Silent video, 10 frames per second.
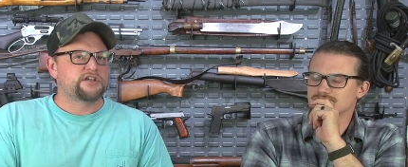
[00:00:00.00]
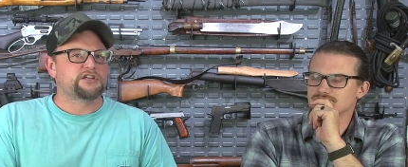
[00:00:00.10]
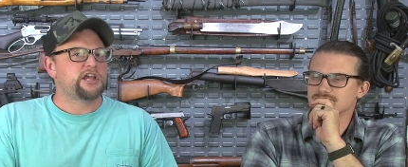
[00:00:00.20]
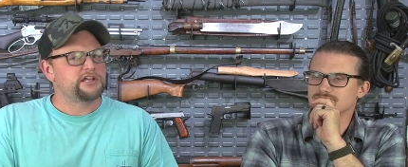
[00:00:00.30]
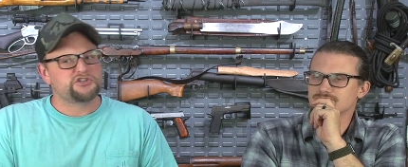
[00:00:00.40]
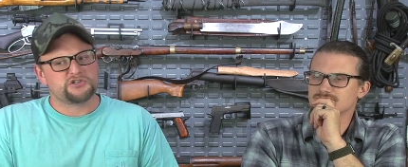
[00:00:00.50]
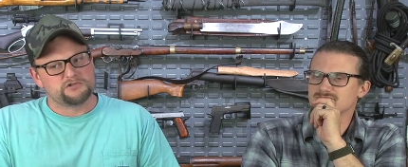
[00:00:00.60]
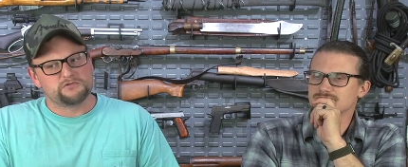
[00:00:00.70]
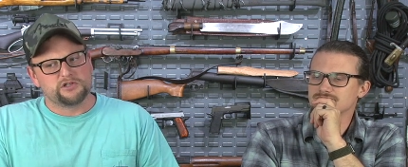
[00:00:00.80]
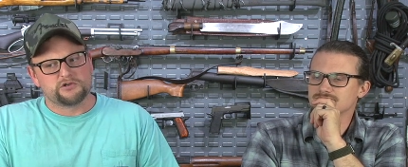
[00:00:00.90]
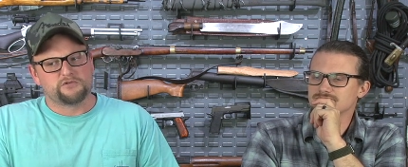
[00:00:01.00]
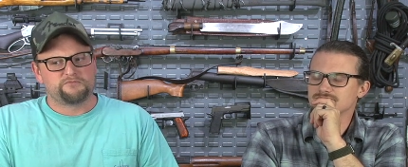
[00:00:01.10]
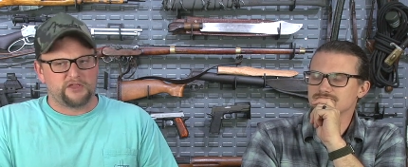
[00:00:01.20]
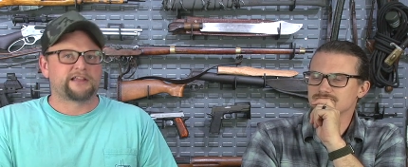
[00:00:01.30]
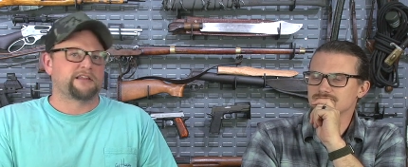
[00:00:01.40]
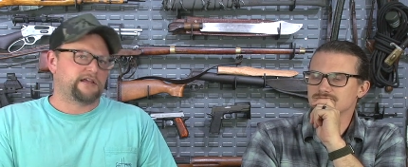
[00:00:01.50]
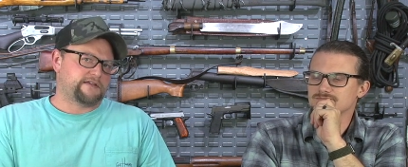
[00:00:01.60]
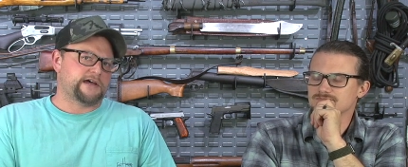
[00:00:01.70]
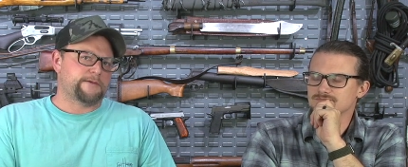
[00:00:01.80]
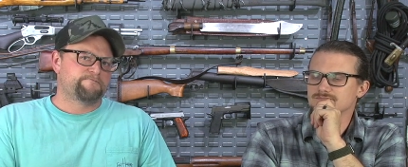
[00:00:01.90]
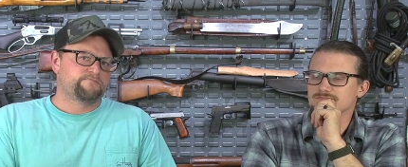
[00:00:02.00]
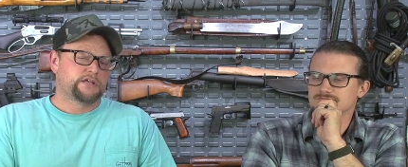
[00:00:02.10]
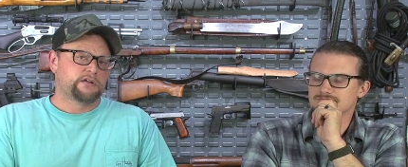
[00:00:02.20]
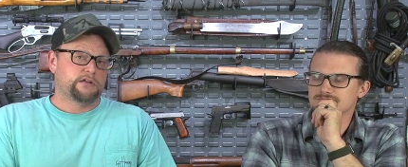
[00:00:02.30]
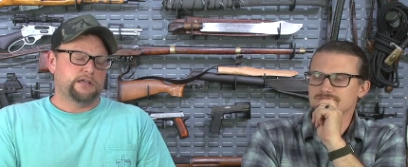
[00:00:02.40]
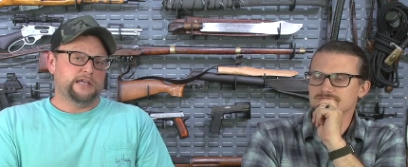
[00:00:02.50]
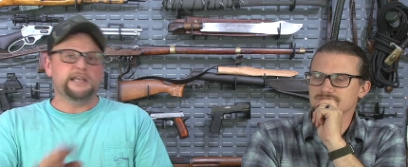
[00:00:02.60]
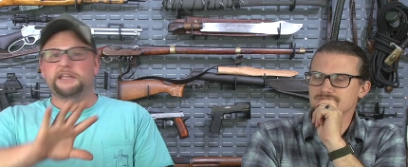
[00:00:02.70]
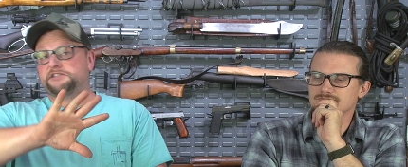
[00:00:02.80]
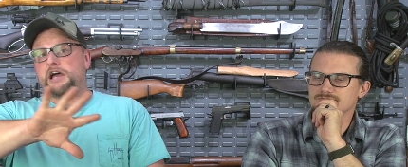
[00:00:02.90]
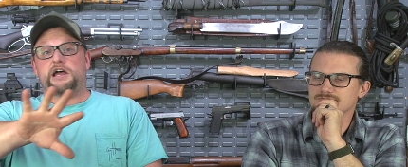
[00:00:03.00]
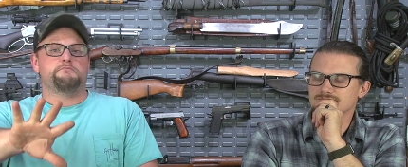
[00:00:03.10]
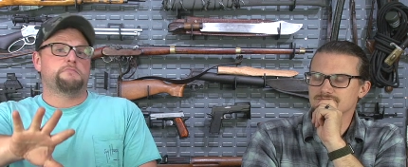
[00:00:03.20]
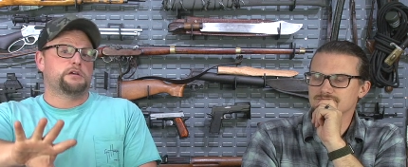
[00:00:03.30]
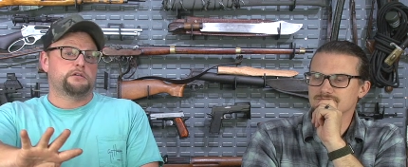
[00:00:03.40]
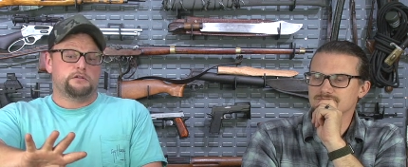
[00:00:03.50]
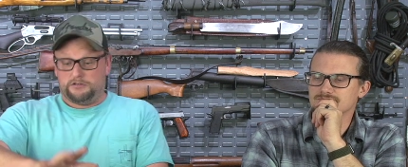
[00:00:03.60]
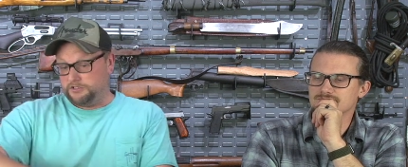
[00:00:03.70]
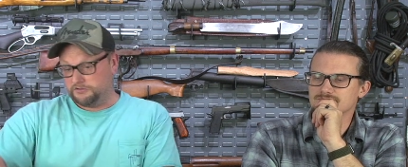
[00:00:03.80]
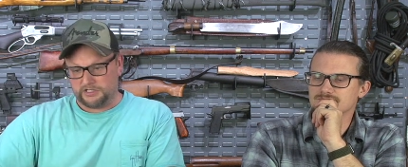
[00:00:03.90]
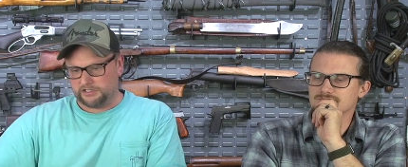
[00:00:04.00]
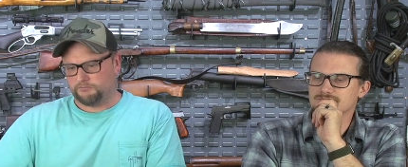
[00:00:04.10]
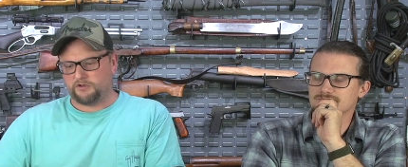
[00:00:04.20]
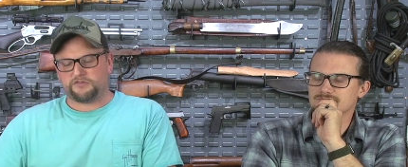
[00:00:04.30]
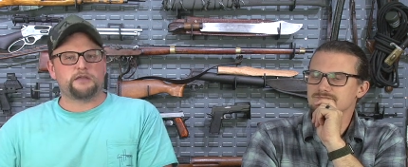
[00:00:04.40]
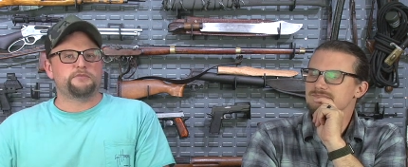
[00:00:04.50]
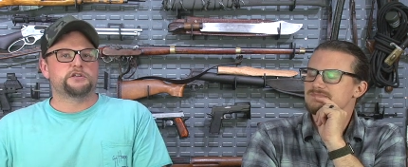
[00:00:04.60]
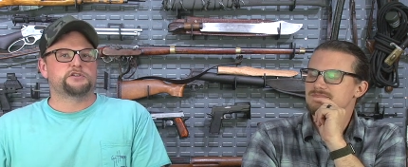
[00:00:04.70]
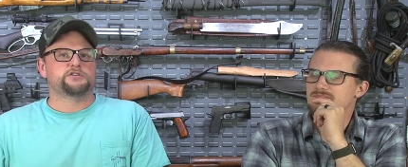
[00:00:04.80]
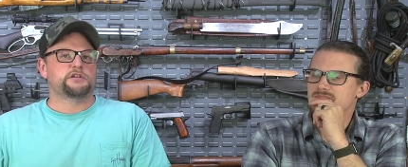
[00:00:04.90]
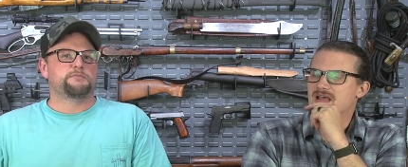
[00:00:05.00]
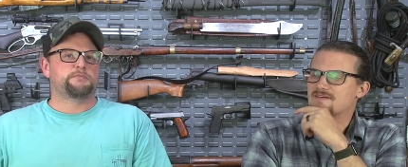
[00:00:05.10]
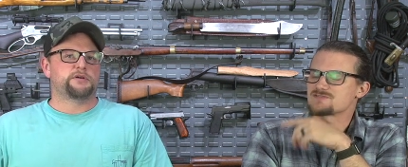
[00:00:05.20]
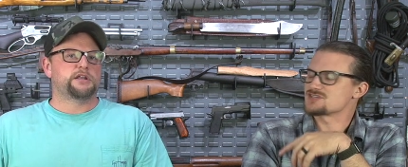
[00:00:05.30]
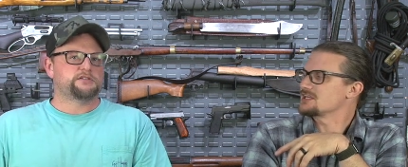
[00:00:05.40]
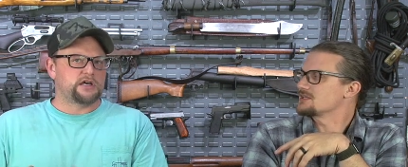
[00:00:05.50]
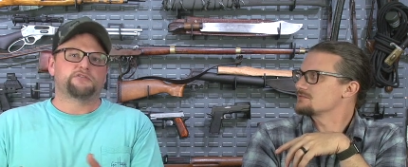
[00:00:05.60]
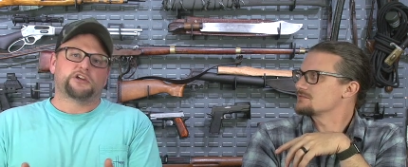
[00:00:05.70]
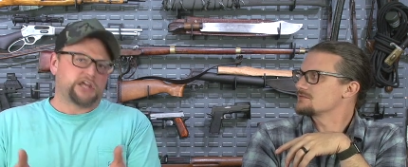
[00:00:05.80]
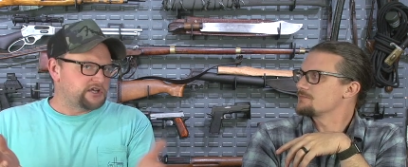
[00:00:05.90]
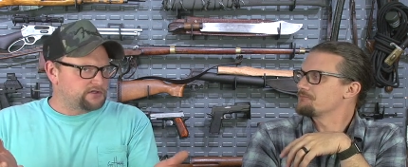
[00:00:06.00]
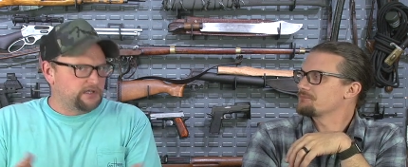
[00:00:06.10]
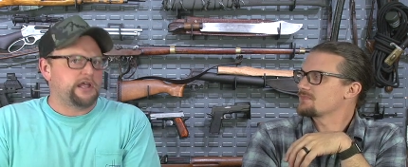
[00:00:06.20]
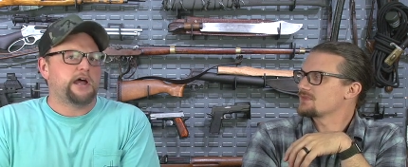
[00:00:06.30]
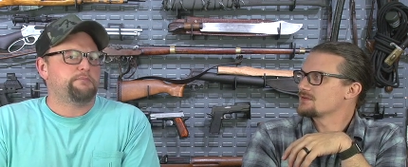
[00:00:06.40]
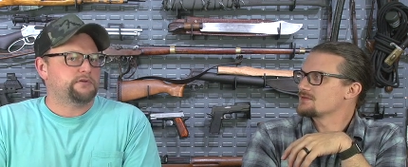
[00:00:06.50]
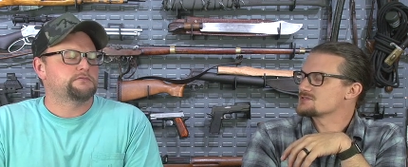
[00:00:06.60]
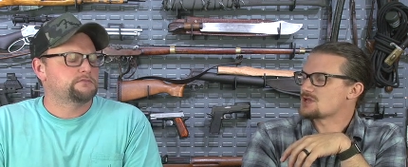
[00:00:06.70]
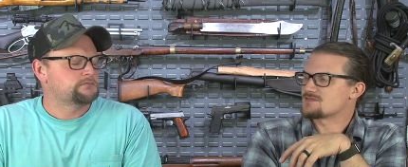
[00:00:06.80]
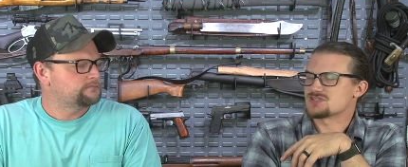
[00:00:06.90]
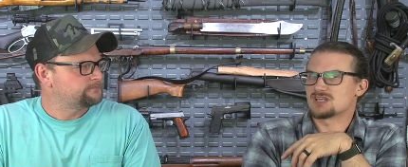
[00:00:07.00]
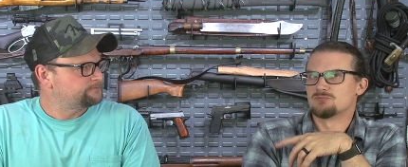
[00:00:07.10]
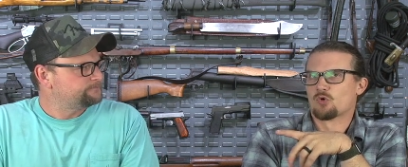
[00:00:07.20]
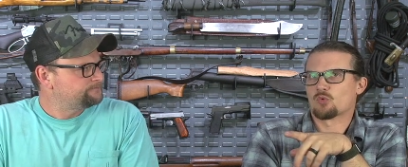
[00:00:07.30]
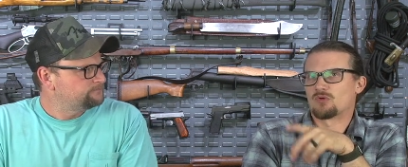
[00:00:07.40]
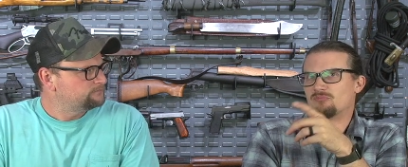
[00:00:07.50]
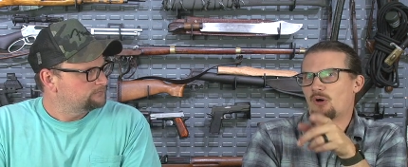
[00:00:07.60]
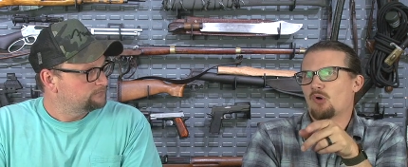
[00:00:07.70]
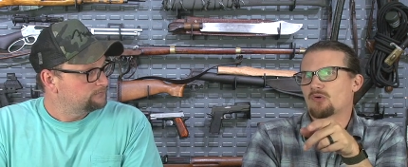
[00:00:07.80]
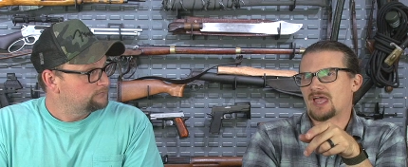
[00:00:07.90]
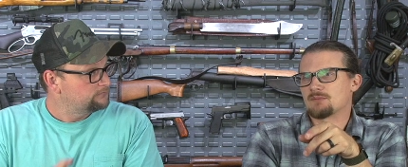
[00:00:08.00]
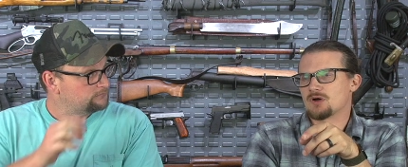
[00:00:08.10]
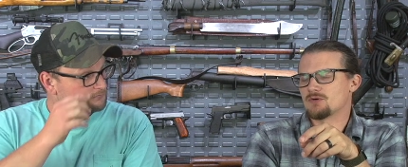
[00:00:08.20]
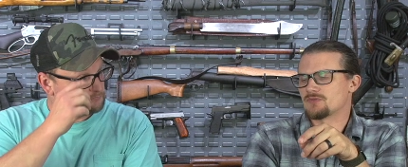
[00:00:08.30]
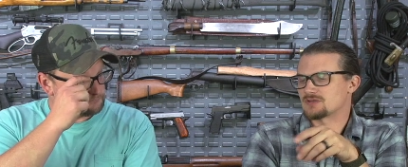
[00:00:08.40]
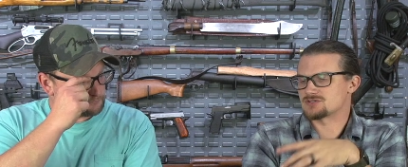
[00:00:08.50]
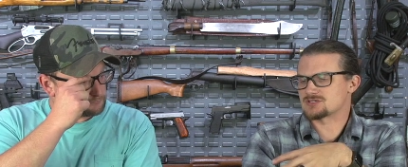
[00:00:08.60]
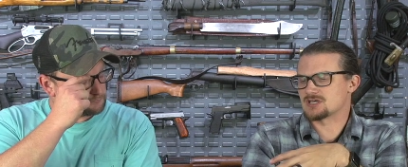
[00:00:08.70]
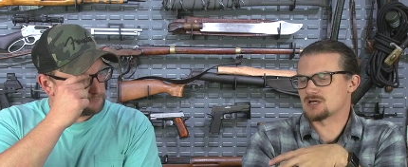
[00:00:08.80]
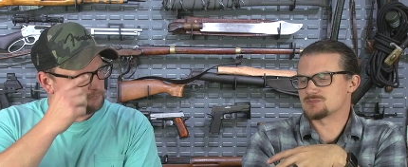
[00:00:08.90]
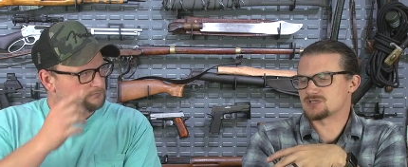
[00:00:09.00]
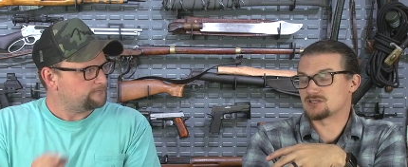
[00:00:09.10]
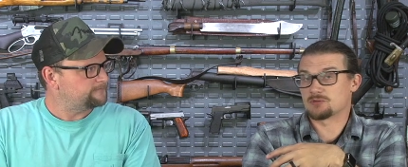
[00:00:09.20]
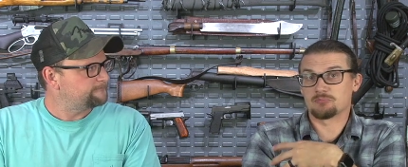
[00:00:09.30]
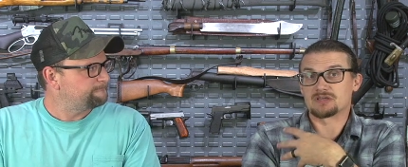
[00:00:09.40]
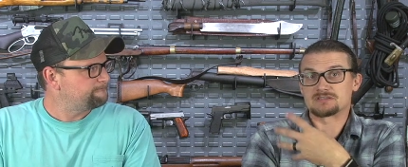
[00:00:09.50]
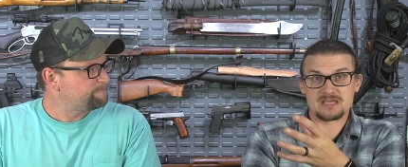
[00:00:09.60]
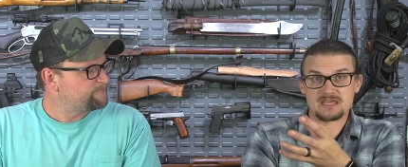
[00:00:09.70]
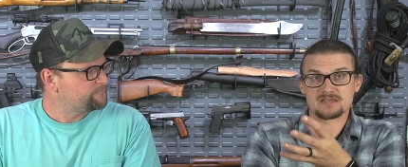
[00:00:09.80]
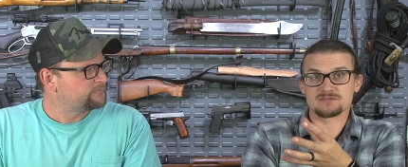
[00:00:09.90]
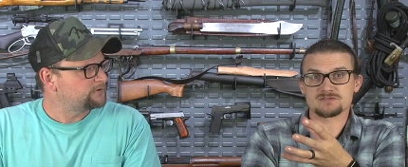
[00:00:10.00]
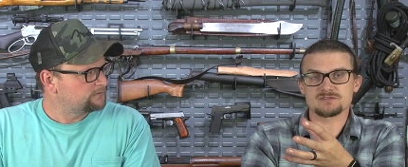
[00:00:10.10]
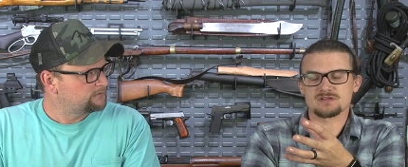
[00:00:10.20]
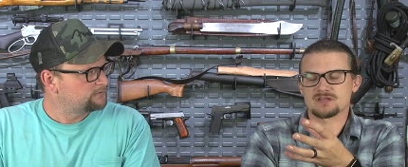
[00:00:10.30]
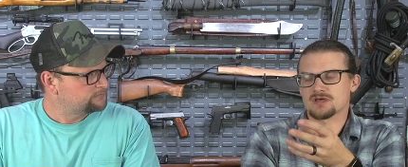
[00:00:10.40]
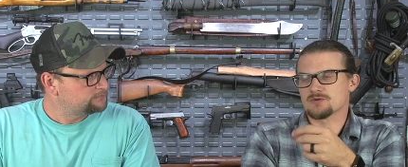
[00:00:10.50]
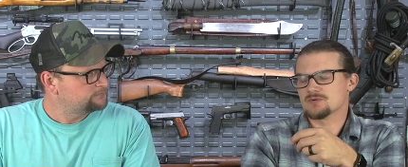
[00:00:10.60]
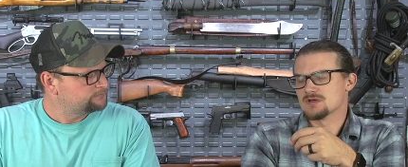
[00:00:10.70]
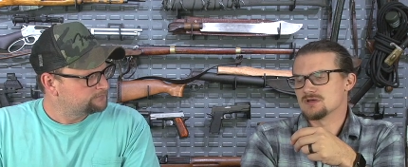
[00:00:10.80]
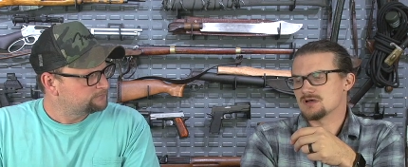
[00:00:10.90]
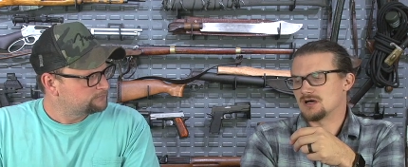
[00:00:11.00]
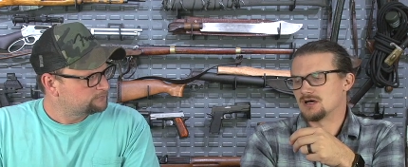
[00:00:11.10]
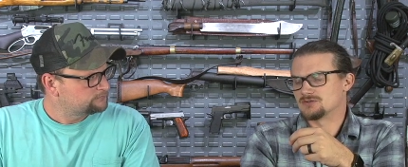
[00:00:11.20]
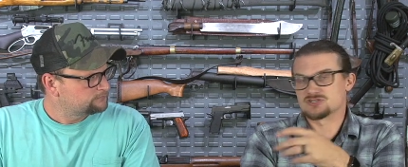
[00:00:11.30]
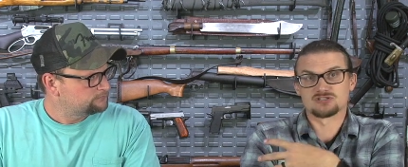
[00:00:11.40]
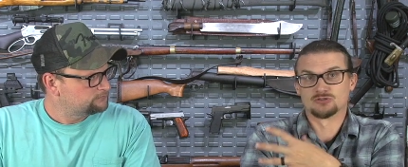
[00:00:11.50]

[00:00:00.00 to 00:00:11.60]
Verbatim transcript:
Speaker 1: the occasional little thing like that anytime you're dealing with ammunition. I mean, I've but it does it,
Speaker 2: occasionally happen. So I've seen it more with bulk ammo that just comes in the big tins, you know, uh, just